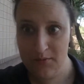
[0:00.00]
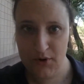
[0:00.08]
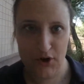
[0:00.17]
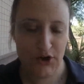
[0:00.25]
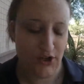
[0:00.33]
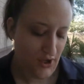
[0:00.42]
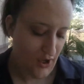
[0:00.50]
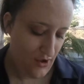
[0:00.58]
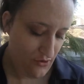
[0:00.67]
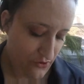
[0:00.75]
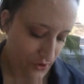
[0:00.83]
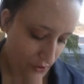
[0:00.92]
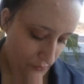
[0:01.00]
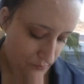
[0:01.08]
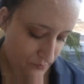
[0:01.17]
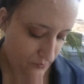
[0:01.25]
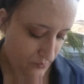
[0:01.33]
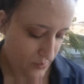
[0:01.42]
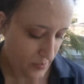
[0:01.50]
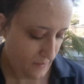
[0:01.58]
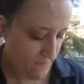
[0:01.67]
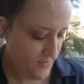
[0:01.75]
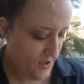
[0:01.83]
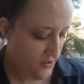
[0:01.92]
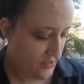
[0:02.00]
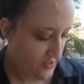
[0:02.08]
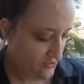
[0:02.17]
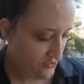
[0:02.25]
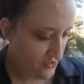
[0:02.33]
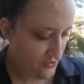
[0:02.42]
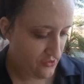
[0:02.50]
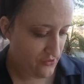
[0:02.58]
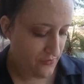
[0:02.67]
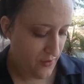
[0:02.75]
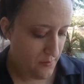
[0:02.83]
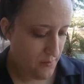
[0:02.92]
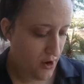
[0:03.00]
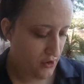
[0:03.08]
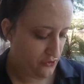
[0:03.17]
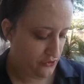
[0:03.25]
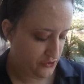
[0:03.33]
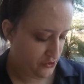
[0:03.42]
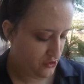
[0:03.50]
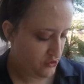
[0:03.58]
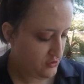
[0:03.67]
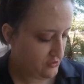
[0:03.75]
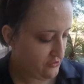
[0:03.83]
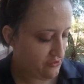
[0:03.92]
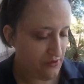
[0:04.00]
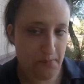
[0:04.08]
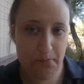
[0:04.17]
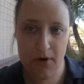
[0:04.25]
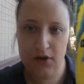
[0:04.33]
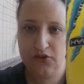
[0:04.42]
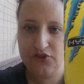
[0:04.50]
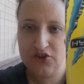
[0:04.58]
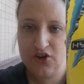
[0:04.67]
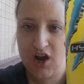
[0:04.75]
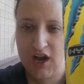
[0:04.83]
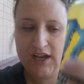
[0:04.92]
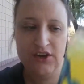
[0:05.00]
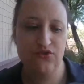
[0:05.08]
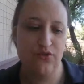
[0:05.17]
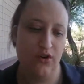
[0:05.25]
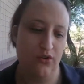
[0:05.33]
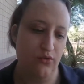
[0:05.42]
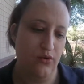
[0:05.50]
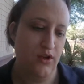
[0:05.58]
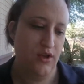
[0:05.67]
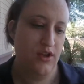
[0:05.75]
bird so found this this is from monster this is monster hydro